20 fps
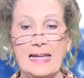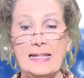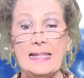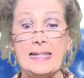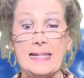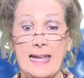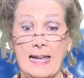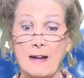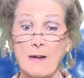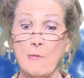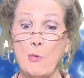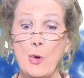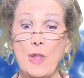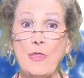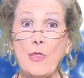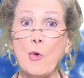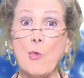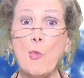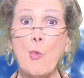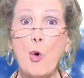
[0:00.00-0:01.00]
instead of
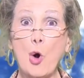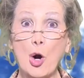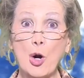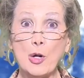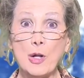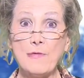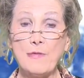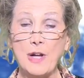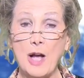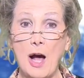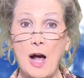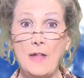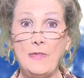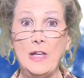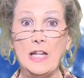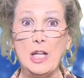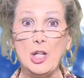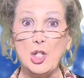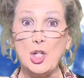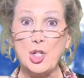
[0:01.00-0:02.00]
with the Word of God
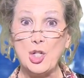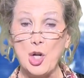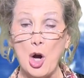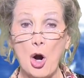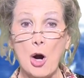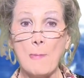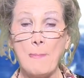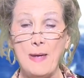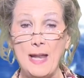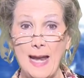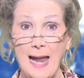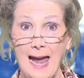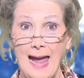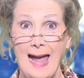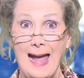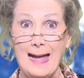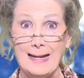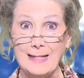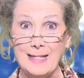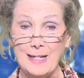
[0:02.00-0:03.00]
that is sharp and
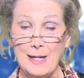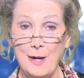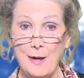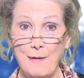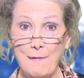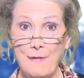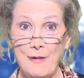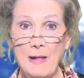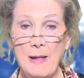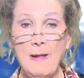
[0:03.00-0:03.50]
active,